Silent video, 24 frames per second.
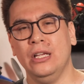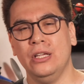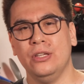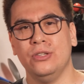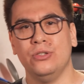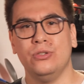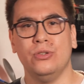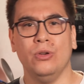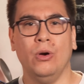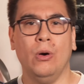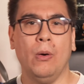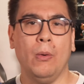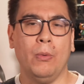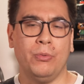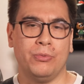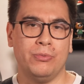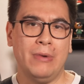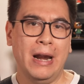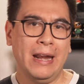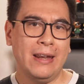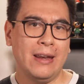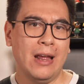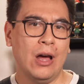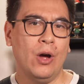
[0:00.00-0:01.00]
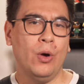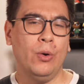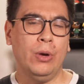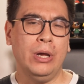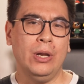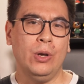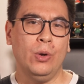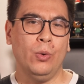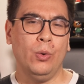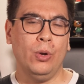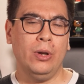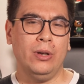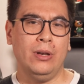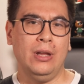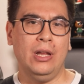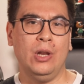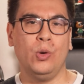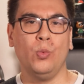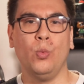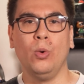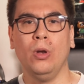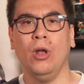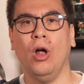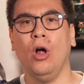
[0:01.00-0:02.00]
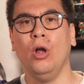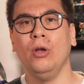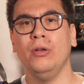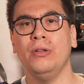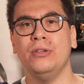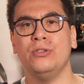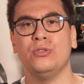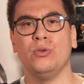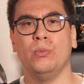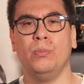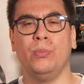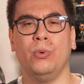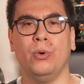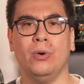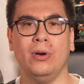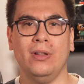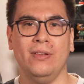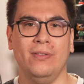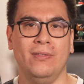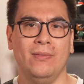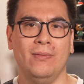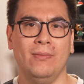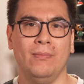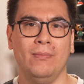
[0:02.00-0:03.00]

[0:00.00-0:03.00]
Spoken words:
So right now it will only support